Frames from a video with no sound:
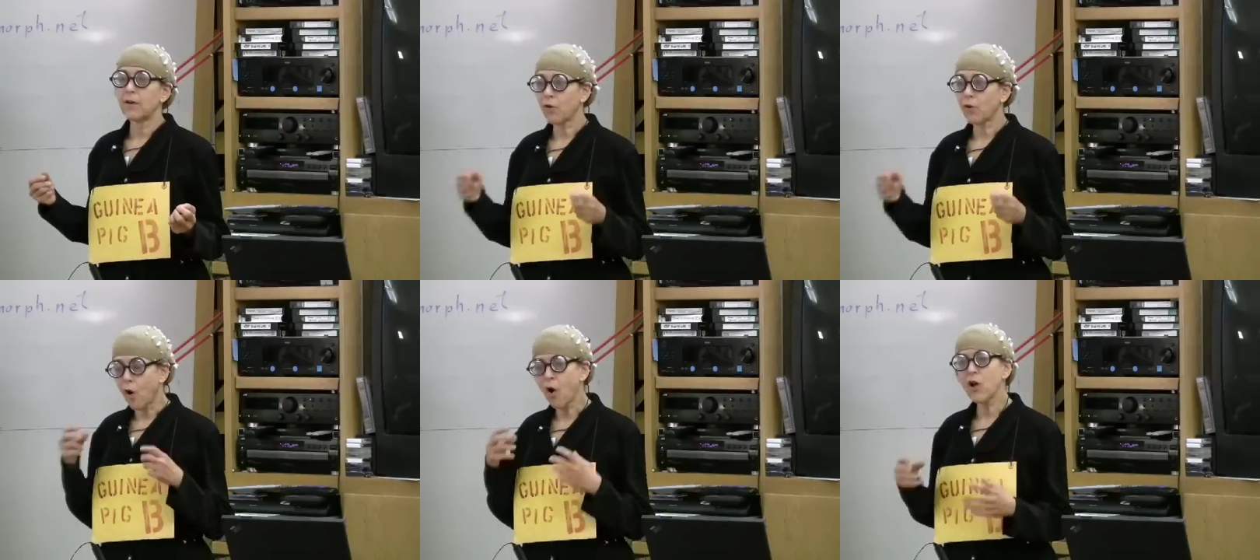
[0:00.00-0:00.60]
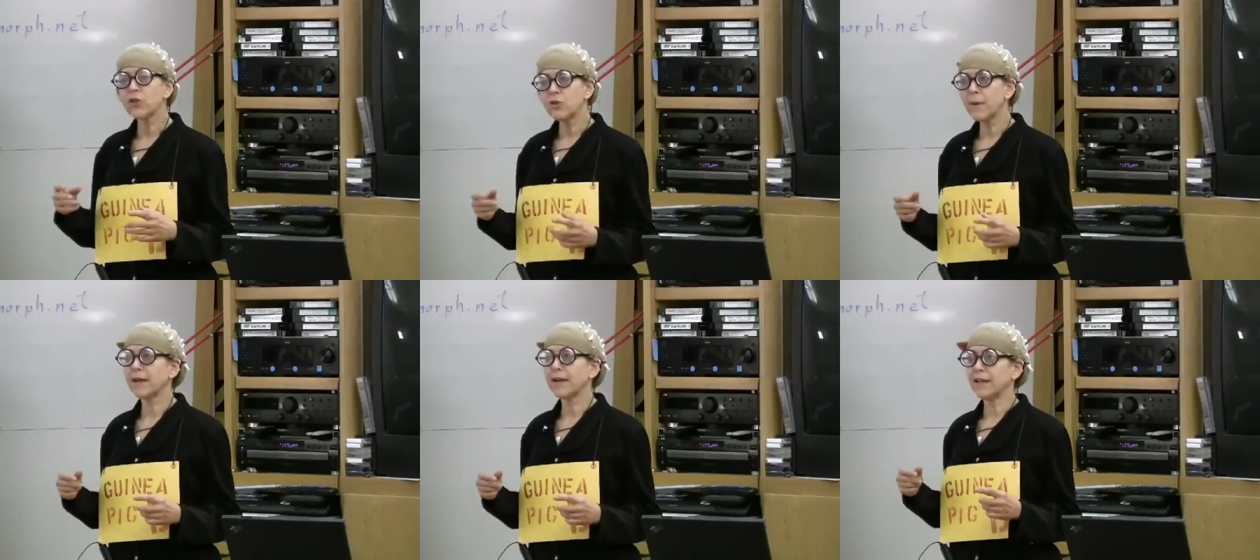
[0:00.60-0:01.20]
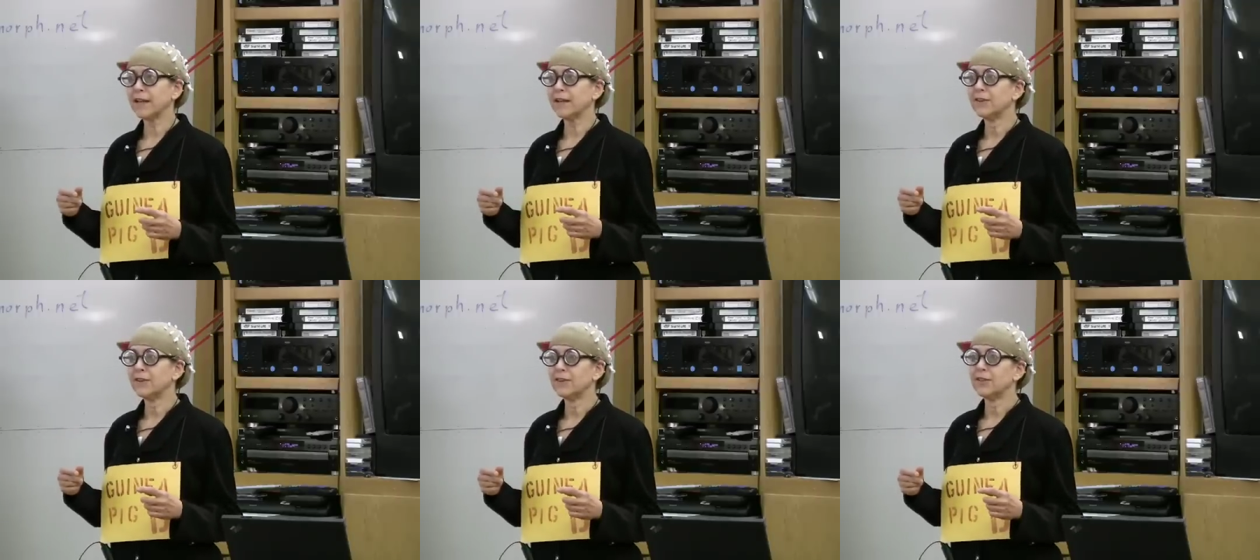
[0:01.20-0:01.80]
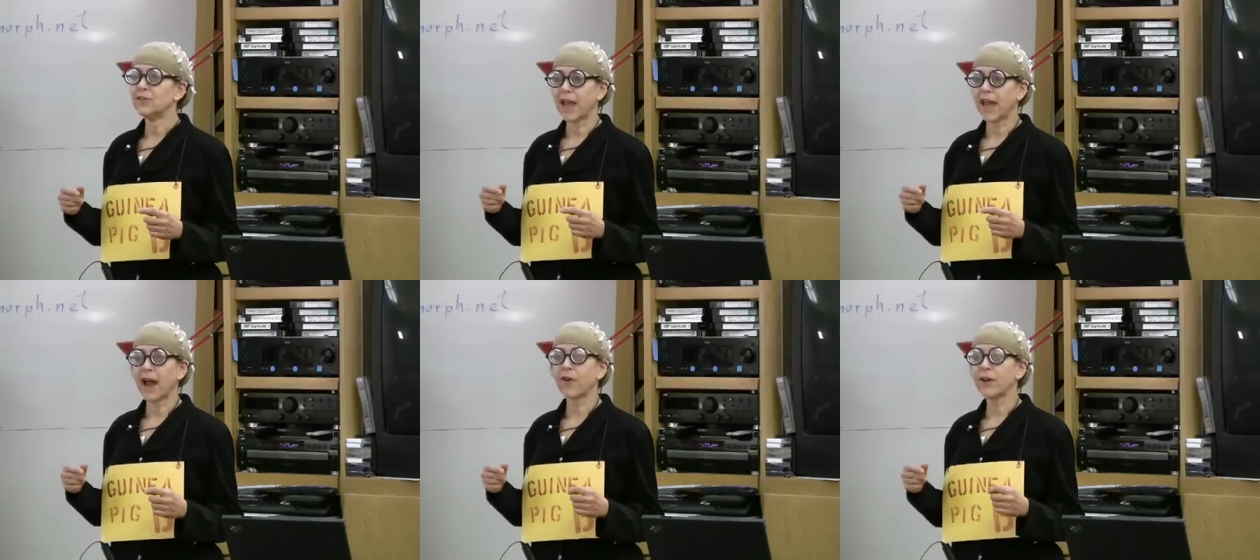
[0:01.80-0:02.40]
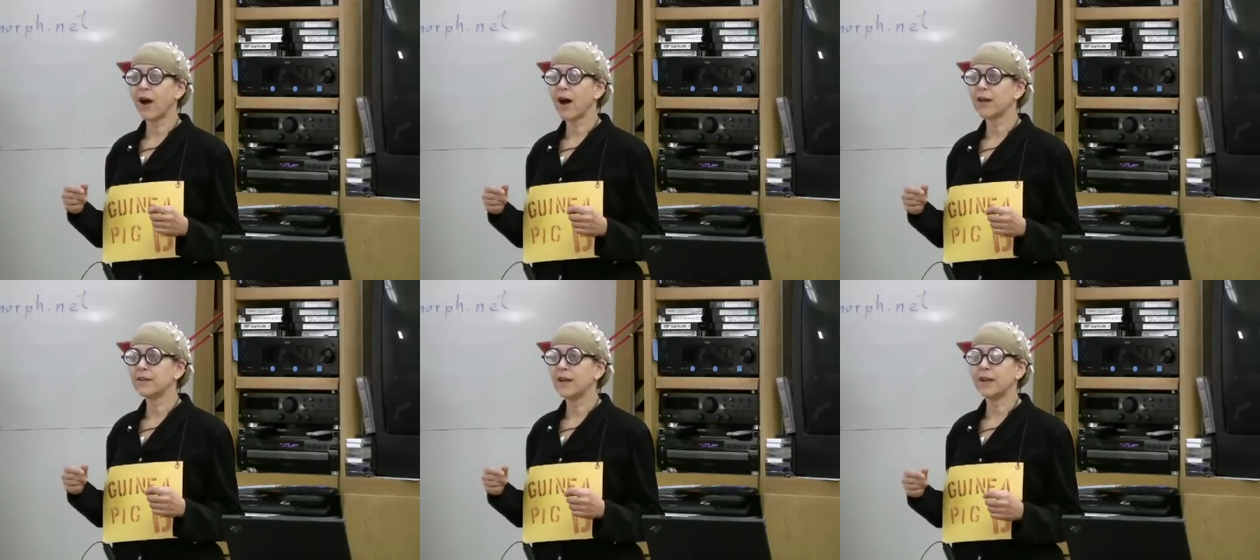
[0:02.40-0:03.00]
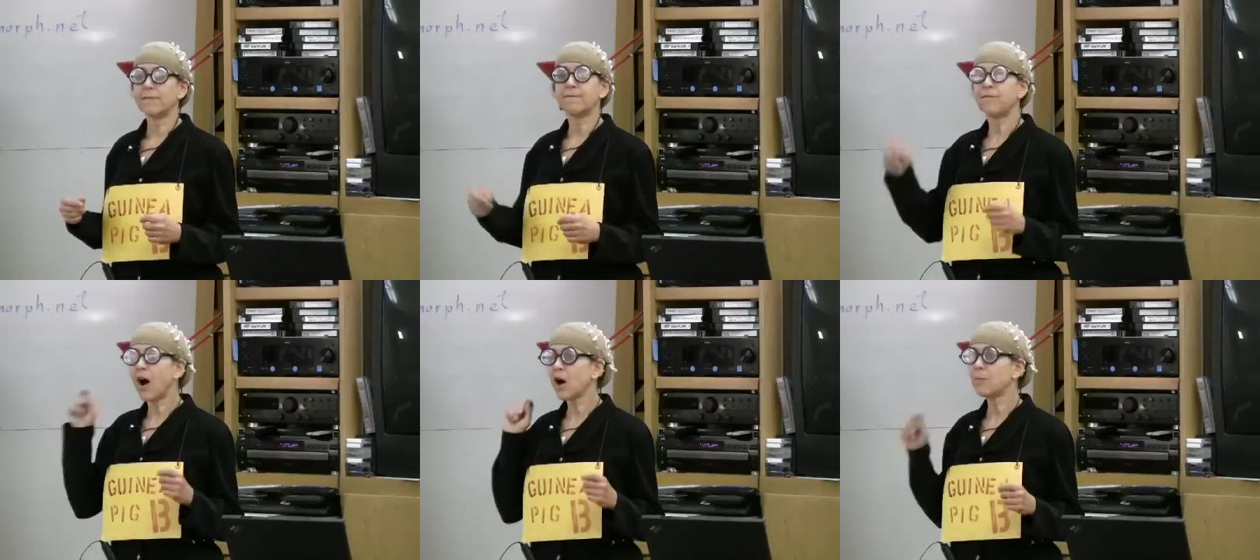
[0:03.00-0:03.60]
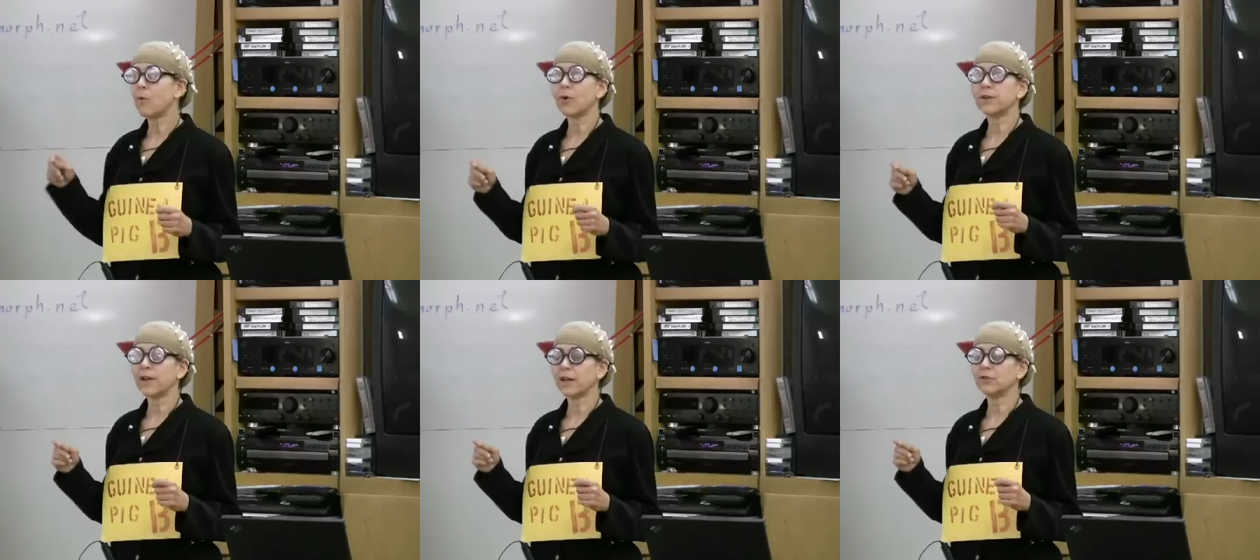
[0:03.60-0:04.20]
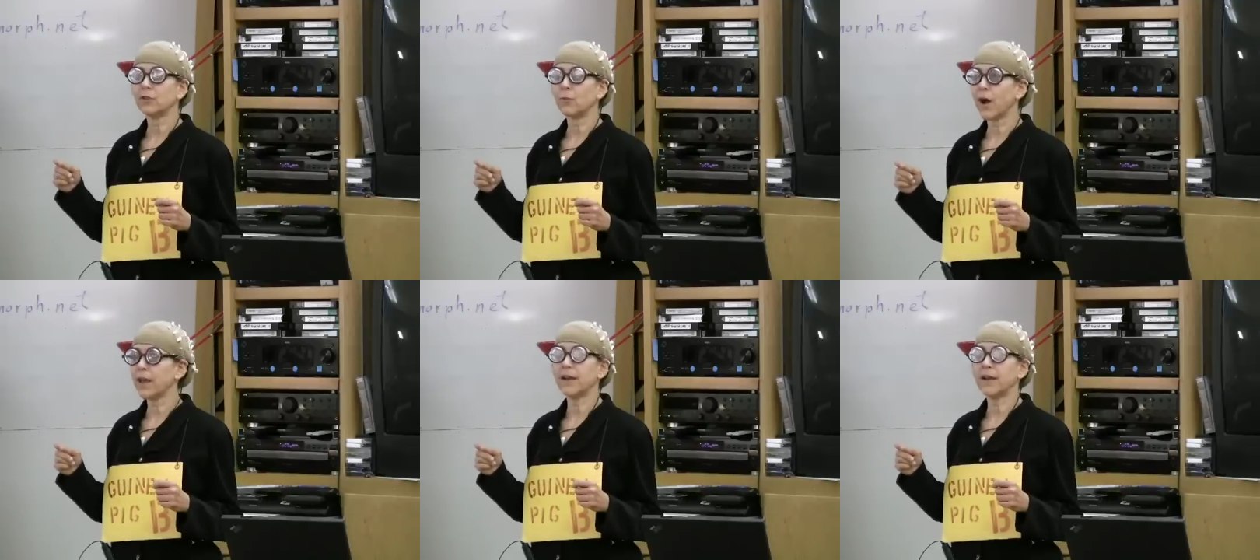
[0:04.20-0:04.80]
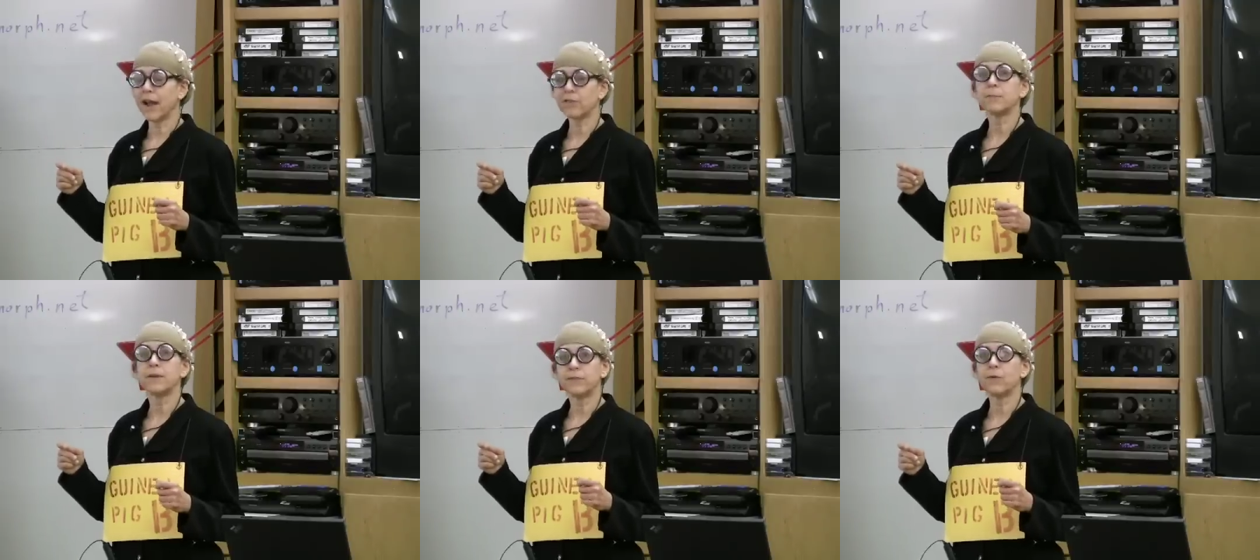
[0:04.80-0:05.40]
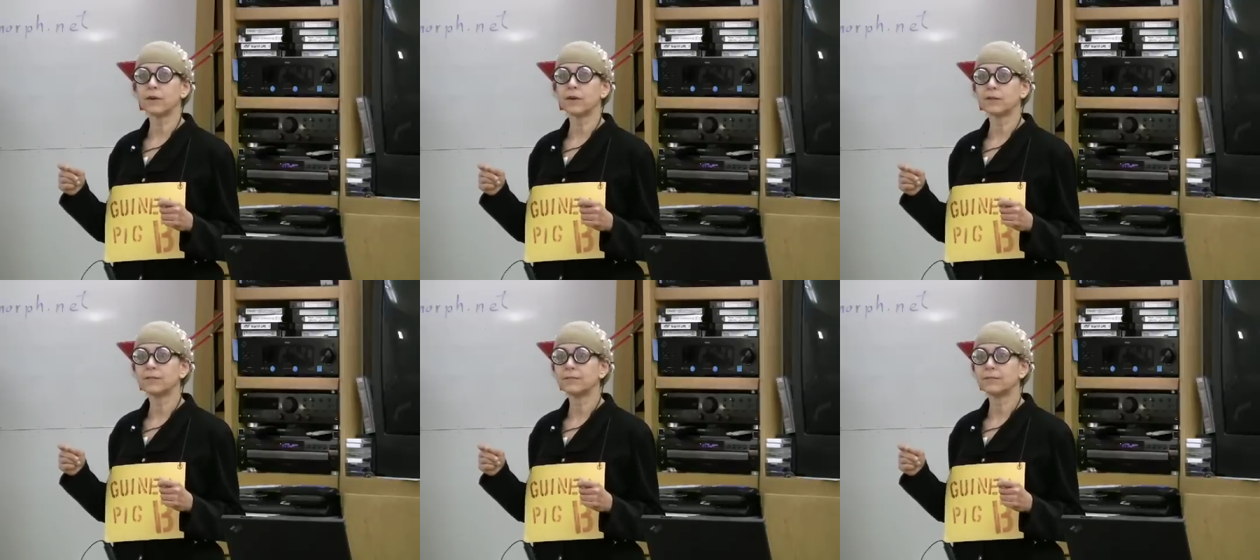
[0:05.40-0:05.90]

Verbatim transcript: for all humanity to carry on in a far more intelligent way than ever before.